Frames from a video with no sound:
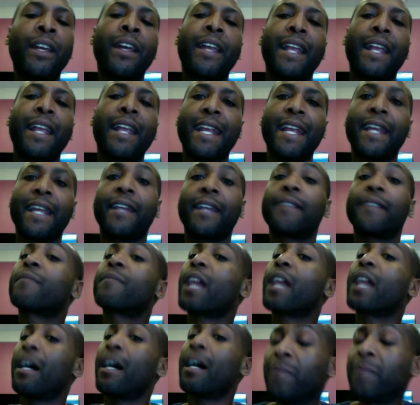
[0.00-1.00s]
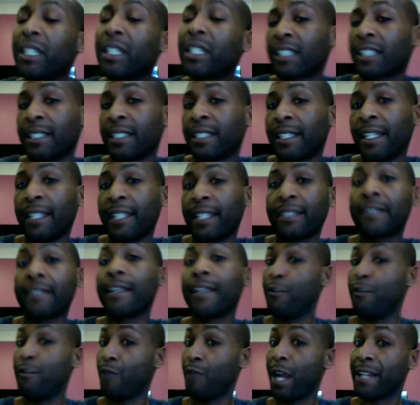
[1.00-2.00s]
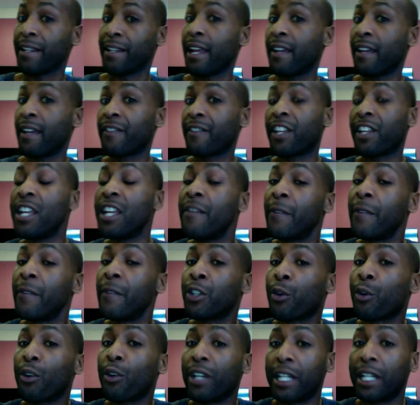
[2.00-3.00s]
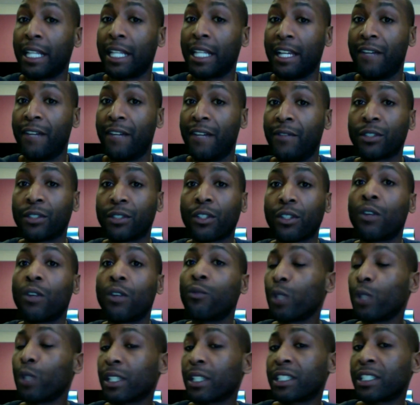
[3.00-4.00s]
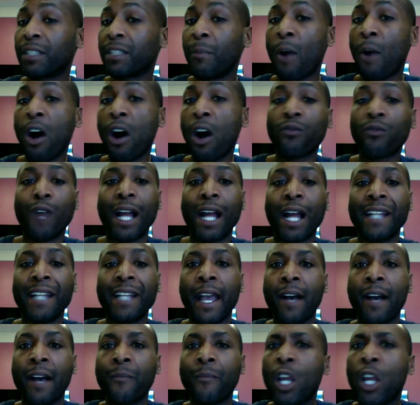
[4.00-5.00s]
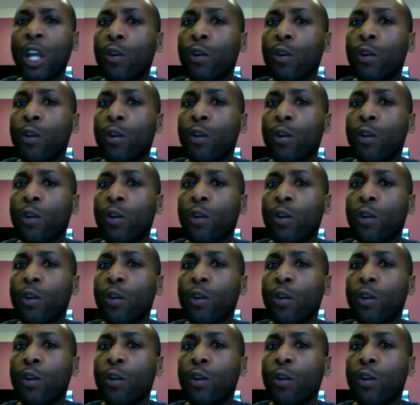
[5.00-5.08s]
And I must contest that right now, the inventory levels are really small right now,